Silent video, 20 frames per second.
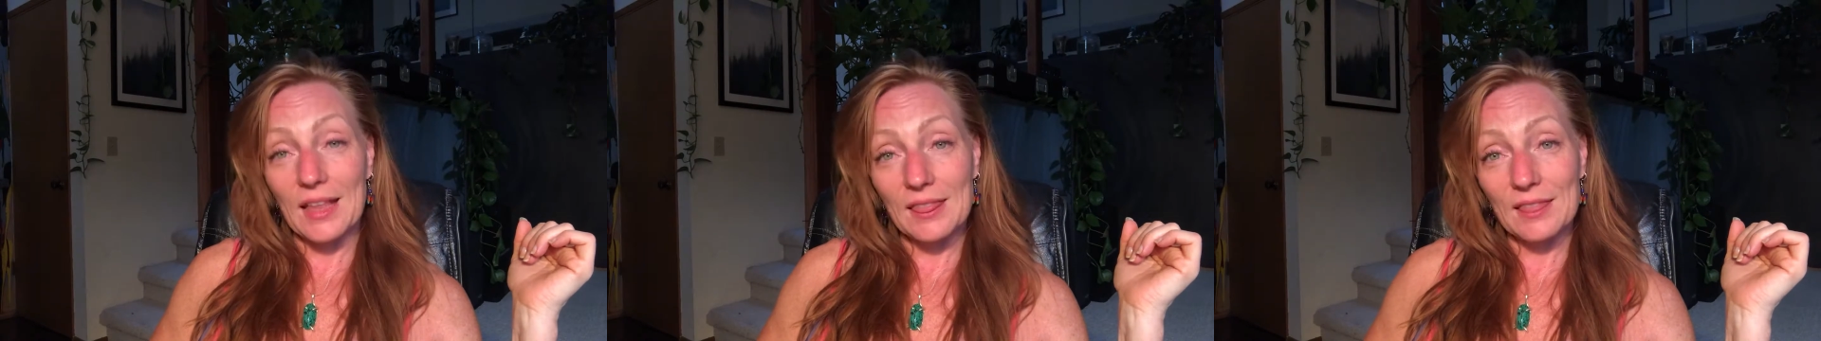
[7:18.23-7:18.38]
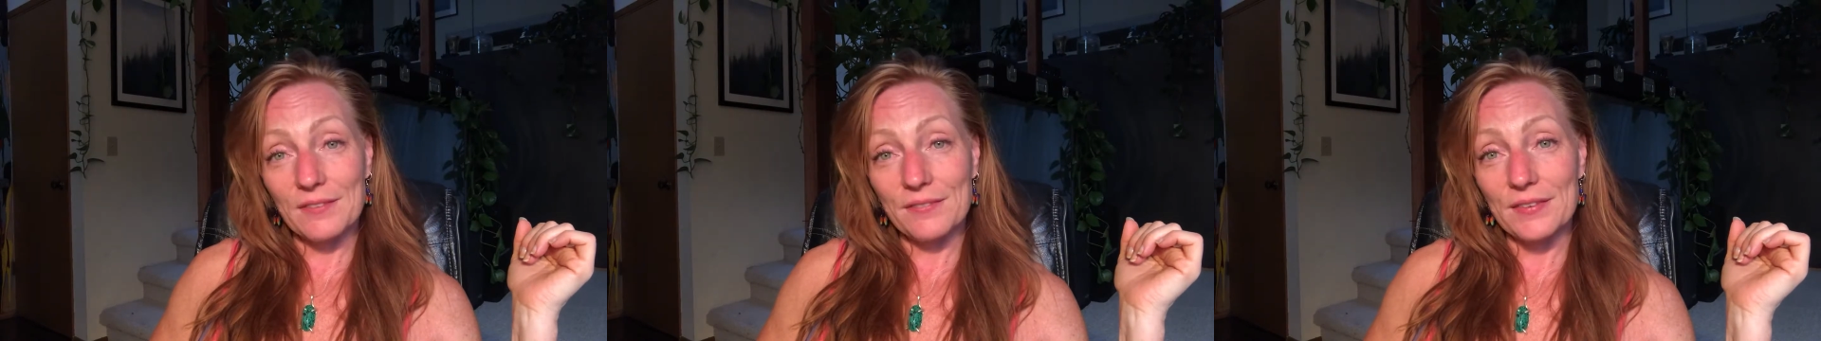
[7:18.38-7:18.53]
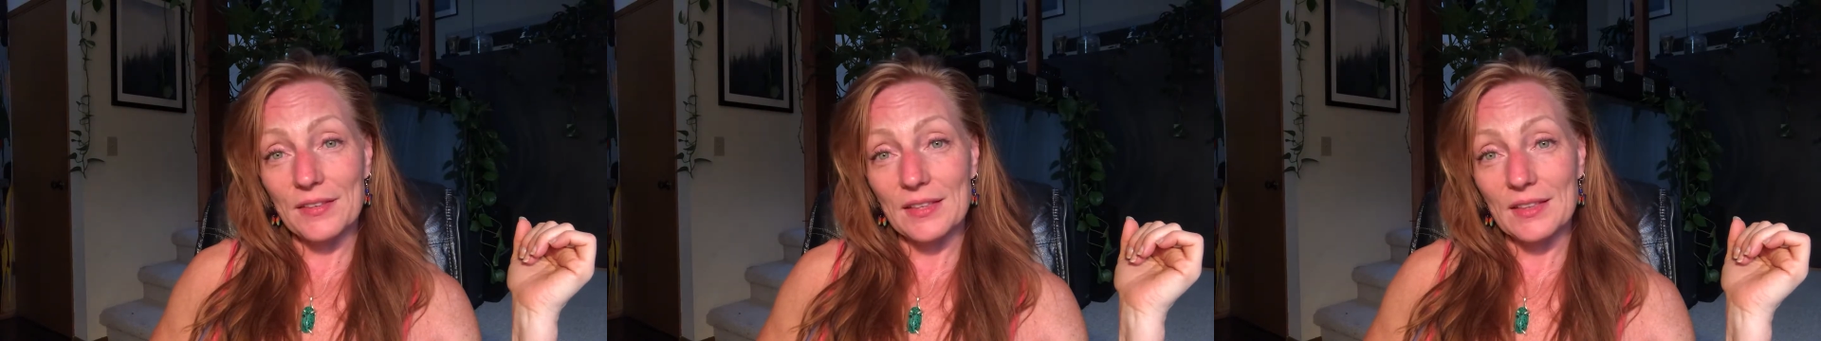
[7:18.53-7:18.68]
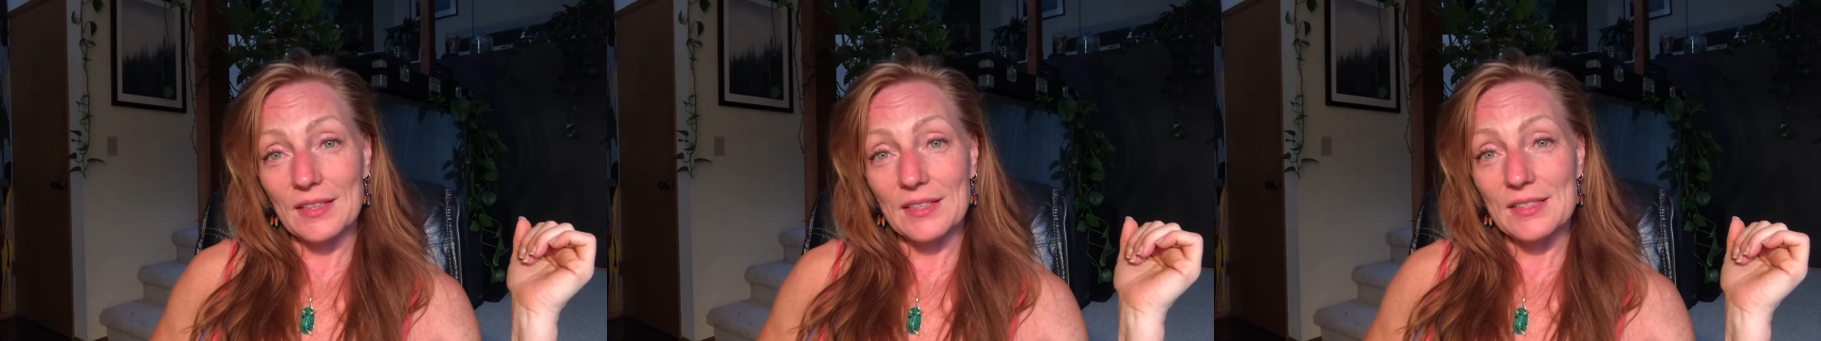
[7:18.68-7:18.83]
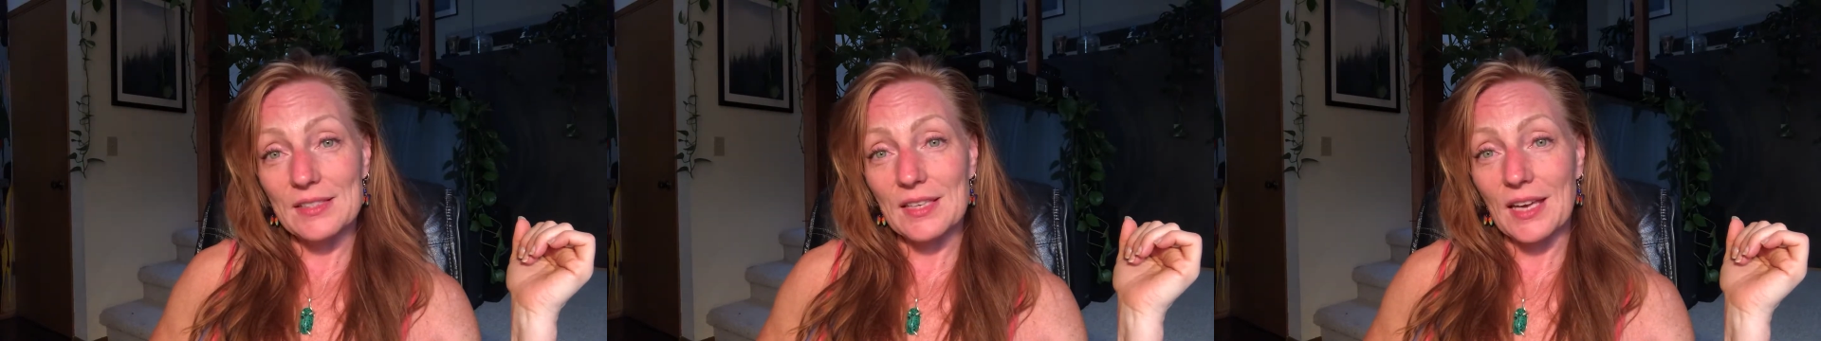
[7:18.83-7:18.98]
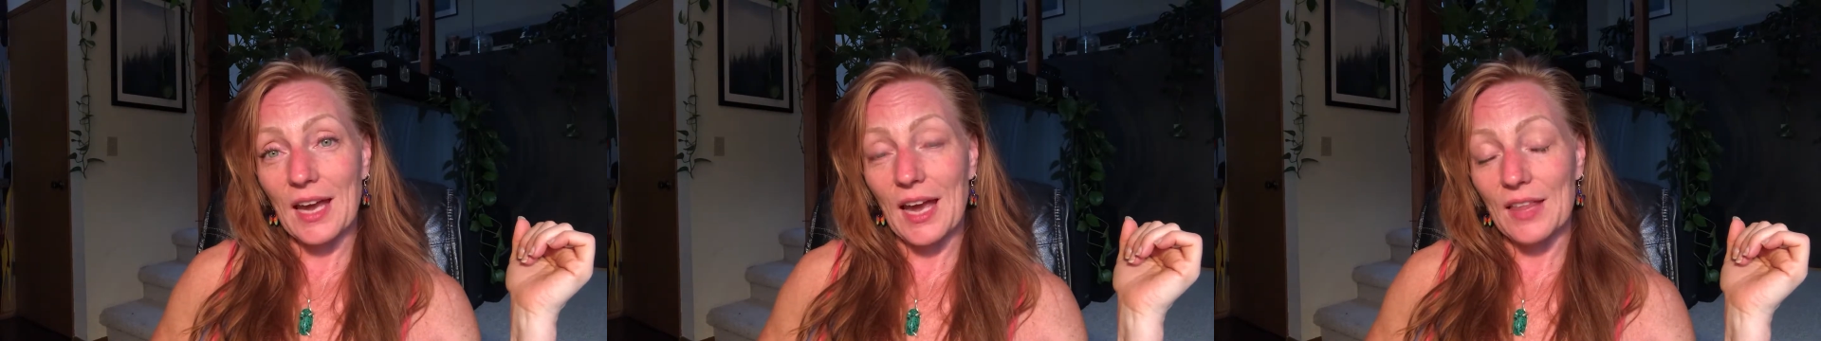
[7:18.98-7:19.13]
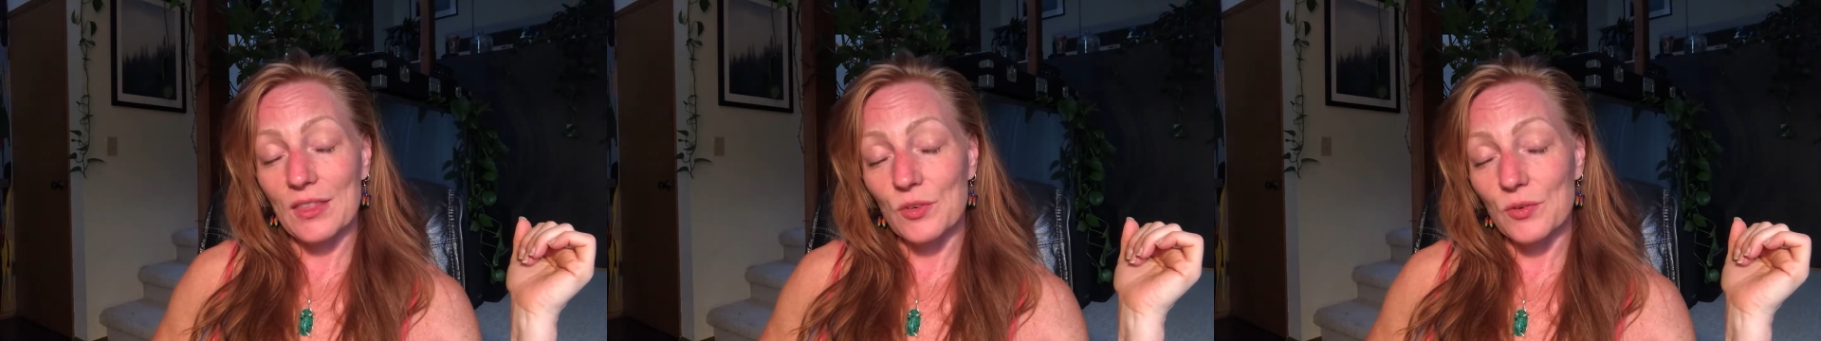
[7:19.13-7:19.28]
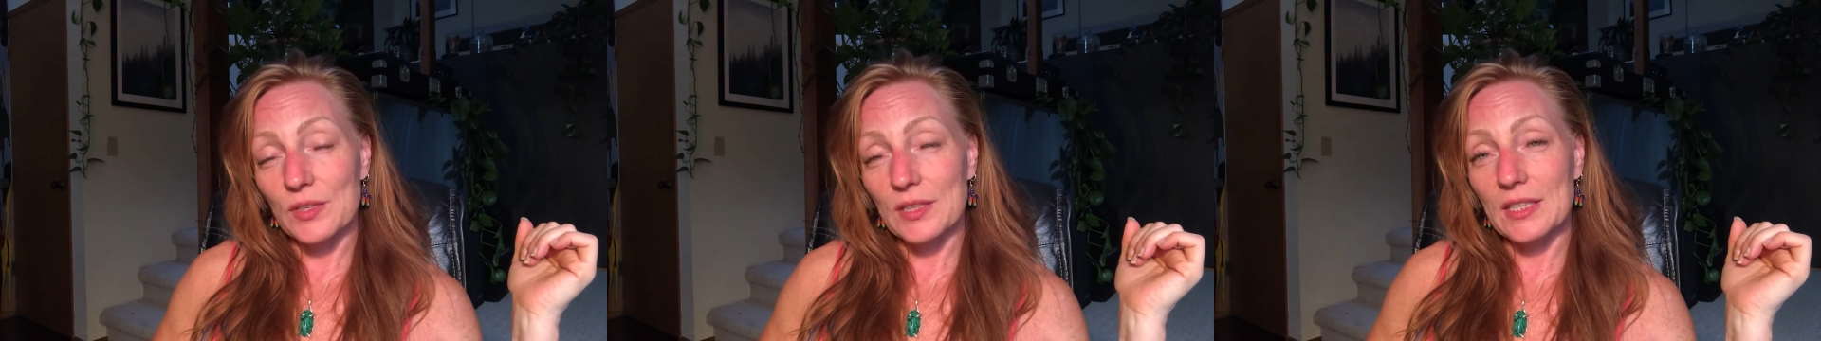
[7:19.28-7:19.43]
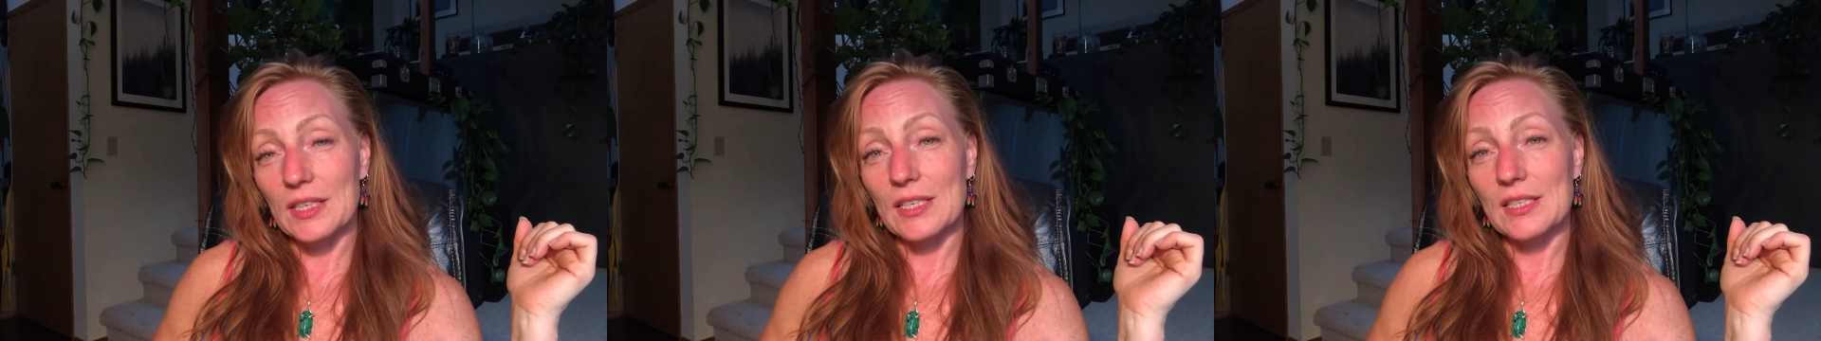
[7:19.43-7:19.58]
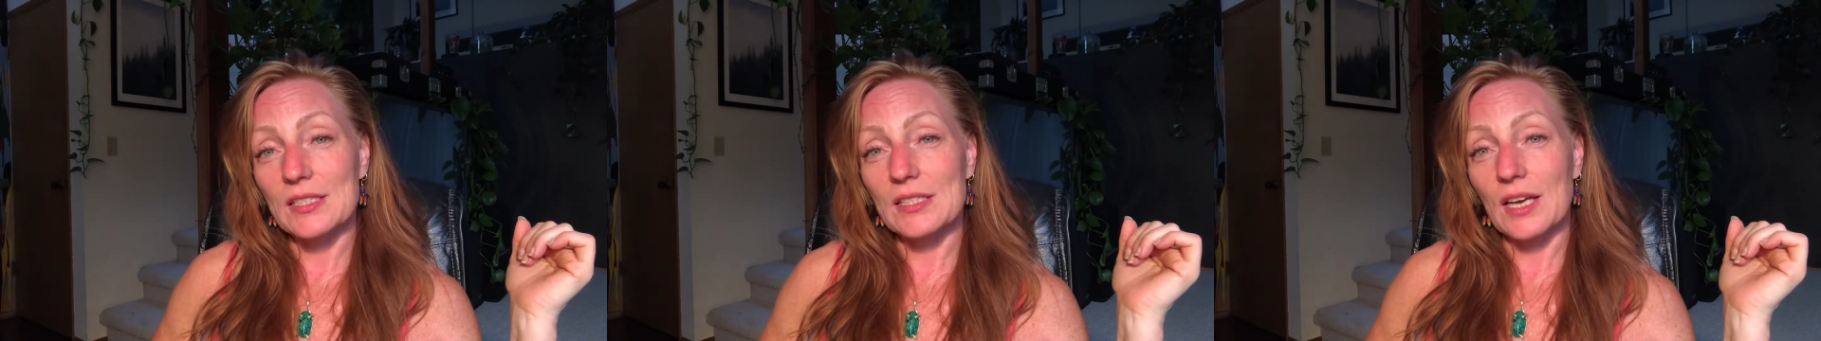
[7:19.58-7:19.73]
in the feelings. I had the
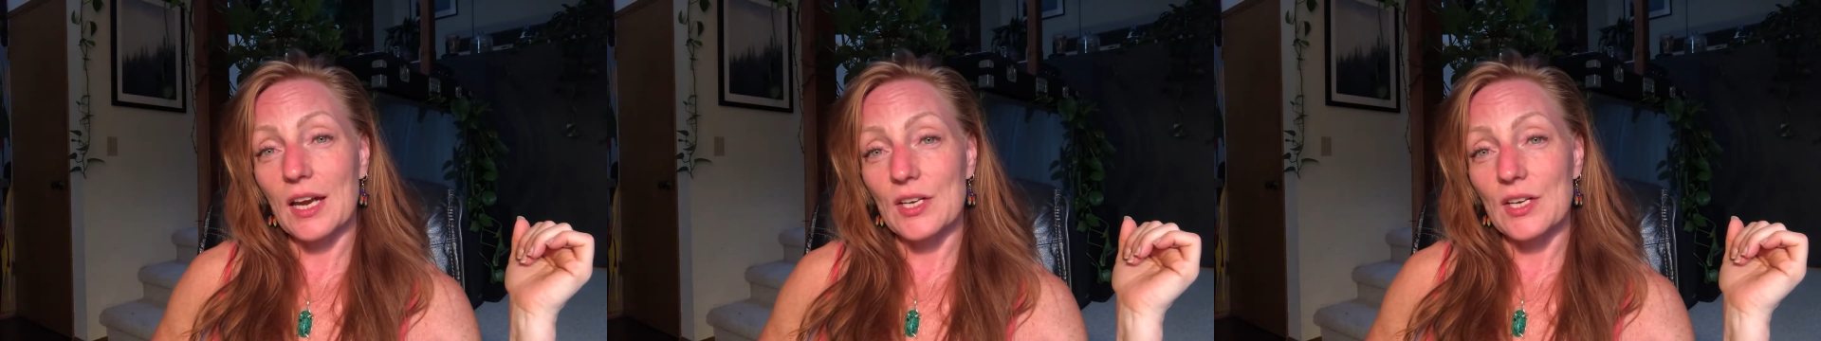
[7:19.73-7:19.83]
release.